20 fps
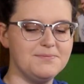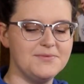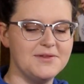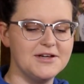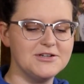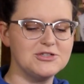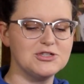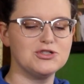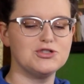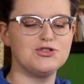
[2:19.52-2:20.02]

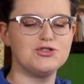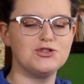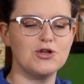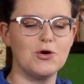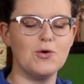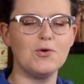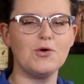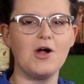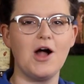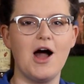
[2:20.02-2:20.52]
it's just
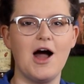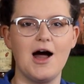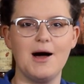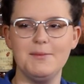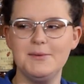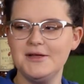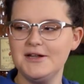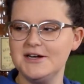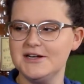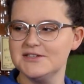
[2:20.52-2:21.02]
so
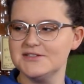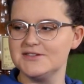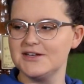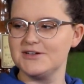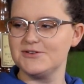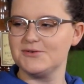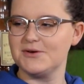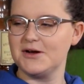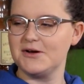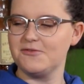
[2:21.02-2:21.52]
common. It's like,
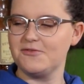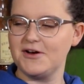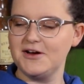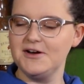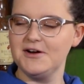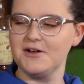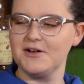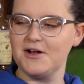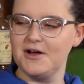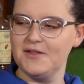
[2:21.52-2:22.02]
do I rate
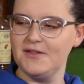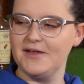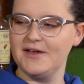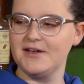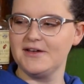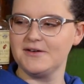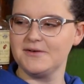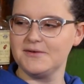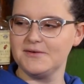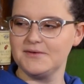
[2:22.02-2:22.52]
a
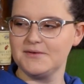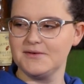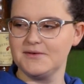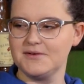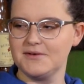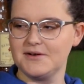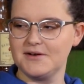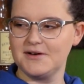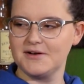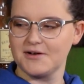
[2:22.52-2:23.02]

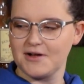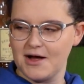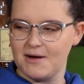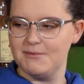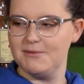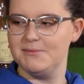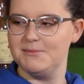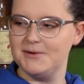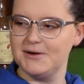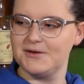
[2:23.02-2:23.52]

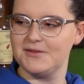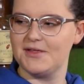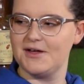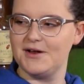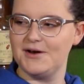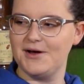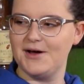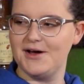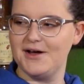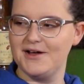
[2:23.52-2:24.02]
common beer that
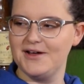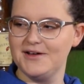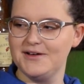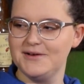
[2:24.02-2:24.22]
high?